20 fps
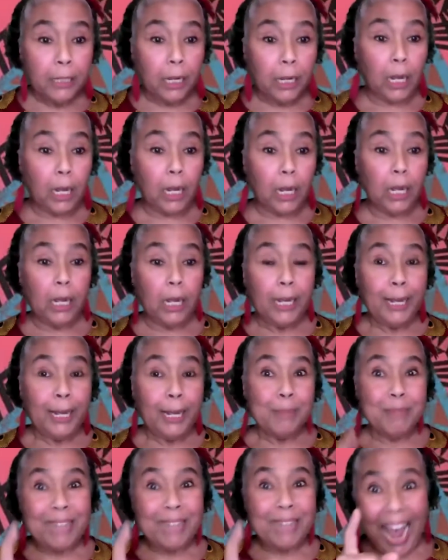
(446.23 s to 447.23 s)
Uh,
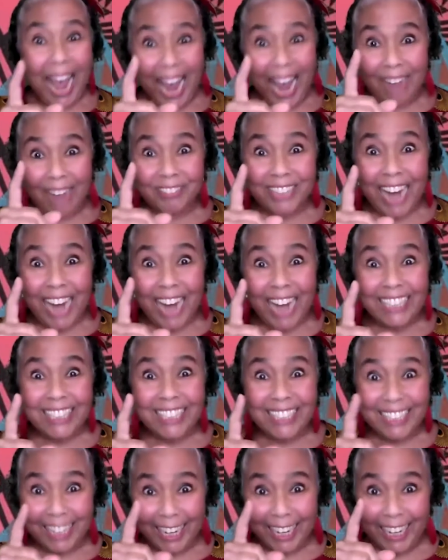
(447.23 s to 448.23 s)
but I have an
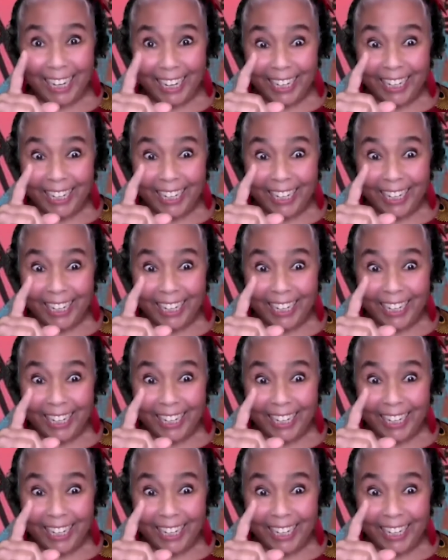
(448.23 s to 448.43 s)
idea.